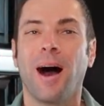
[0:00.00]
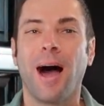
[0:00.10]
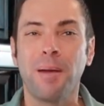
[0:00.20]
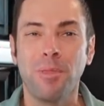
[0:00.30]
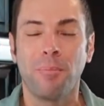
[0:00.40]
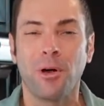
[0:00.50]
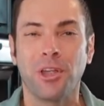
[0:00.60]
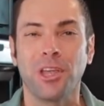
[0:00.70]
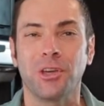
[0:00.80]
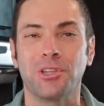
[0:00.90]
I'm the
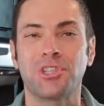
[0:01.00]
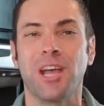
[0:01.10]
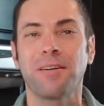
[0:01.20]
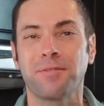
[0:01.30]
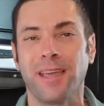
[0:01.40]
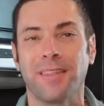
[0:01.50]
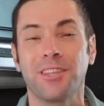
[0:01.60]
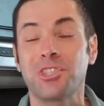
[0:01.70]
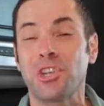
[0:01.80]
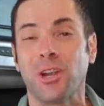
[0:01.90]
Barking Good Chef, and
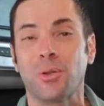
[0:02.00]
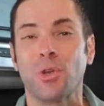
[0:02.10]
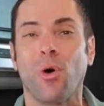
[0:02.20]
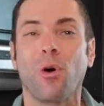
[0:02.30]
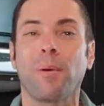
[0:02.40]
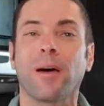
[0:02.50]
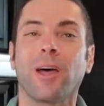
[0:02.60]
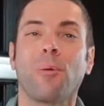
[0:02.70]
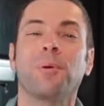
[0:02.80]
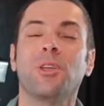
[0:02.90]
this channel is all about
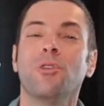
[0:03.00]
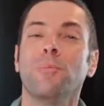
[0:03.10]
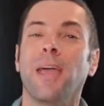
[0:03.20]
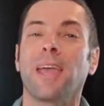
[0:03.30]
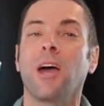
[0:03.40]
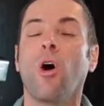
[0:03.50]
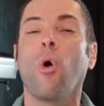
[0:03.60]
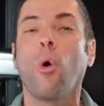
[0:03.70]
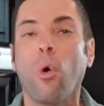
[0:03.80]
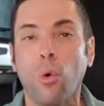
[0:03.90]
helping you make
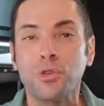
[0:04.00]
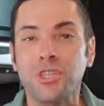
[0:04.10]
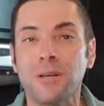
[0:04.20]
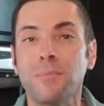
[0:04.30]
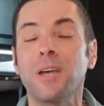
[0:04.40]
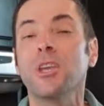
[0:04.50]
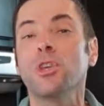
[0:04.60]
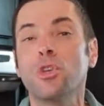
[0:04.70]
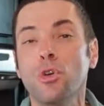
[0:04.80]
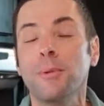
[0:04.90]
wholesome,
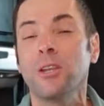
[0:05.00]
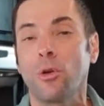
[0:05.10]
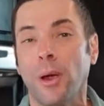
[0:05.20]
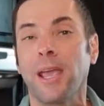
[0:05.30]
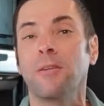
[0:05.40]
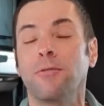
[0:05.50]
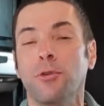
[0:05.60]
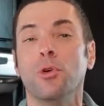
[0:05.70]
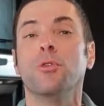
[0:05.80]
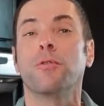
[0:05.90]
human-grade
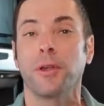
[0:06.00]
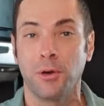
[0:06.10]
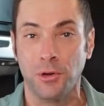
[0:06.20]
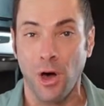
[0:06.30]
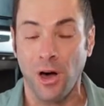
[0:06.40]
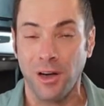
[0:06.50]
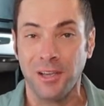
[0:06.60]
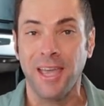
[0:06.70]
food for your dog.